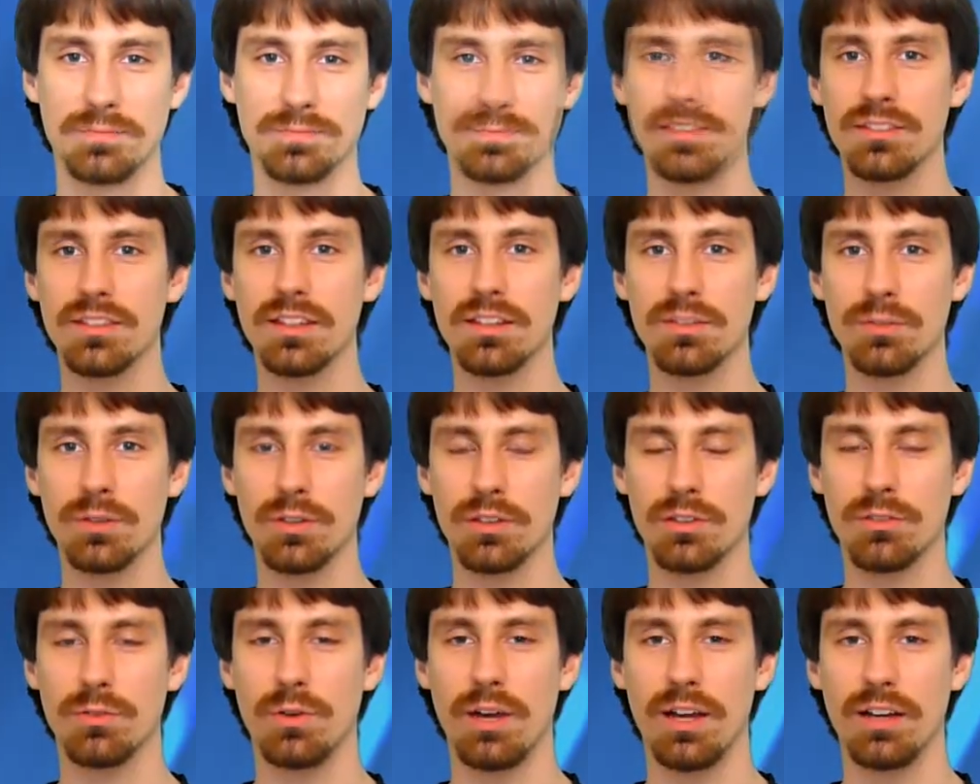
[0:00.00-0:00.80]
This was
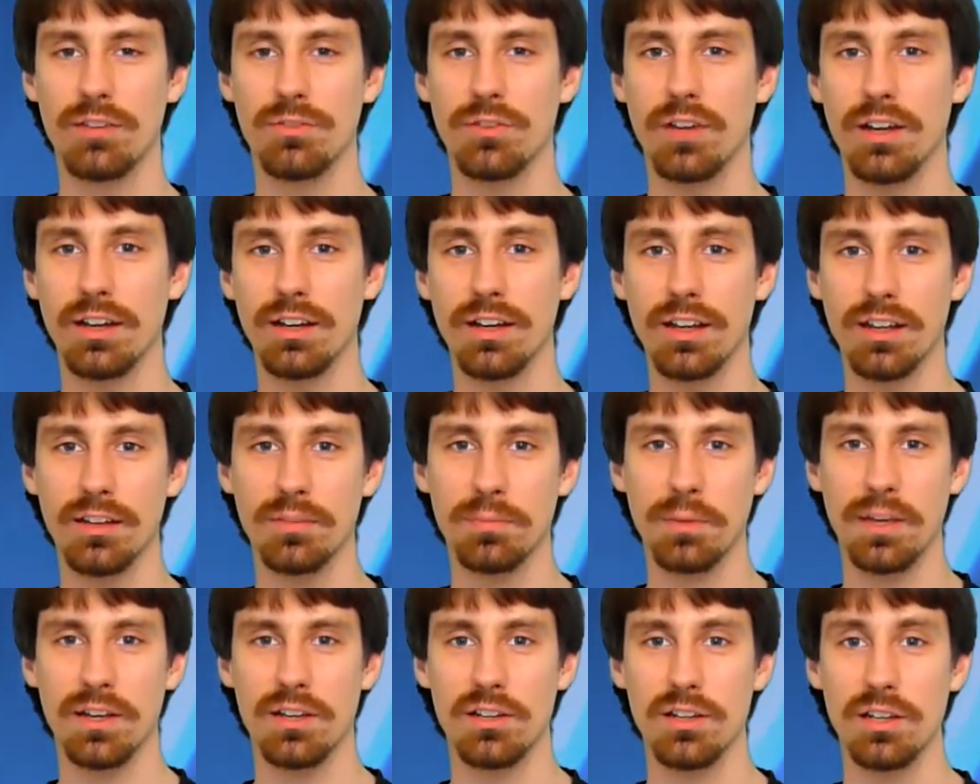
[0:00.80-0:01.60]
quite fun,
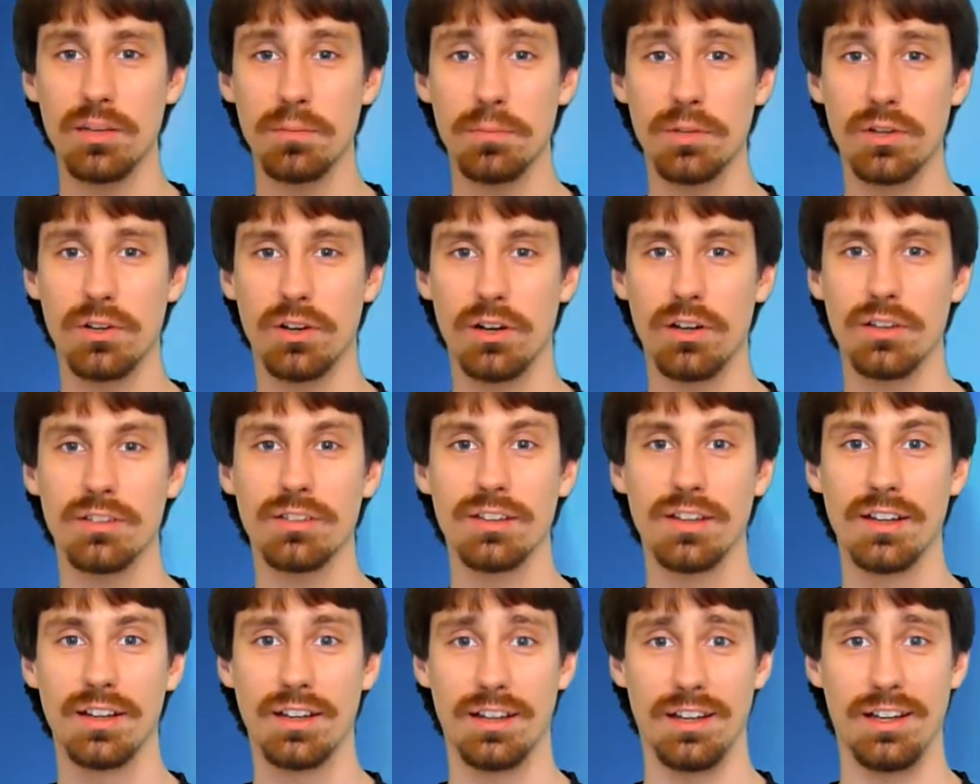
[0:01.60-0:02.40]
especially because
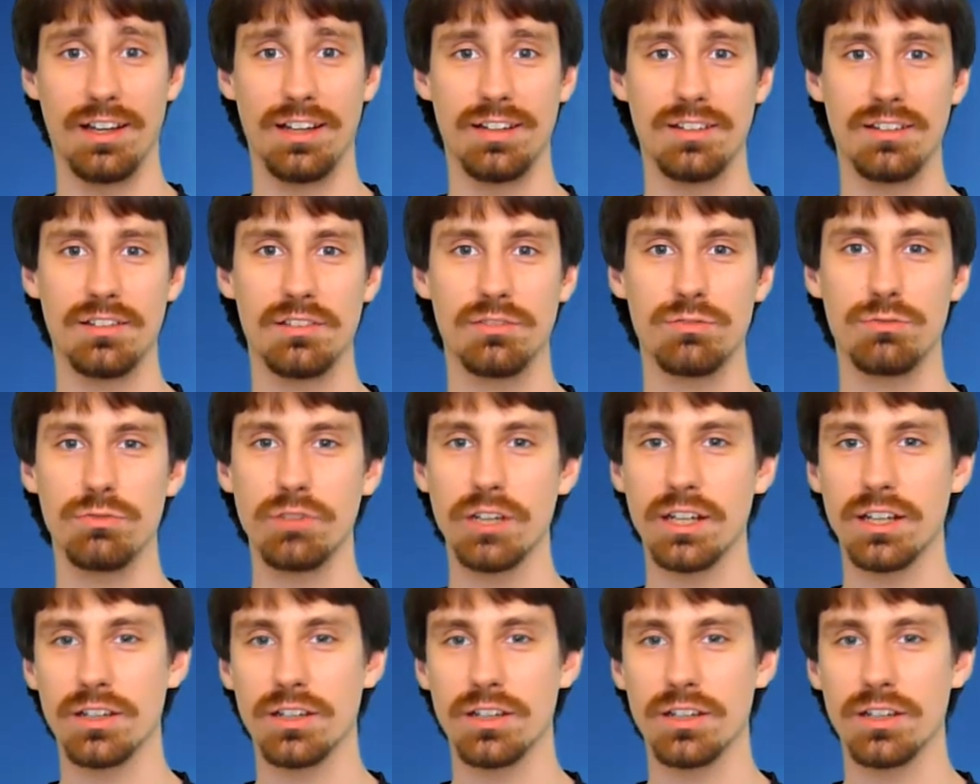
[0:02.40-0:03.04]
it is free.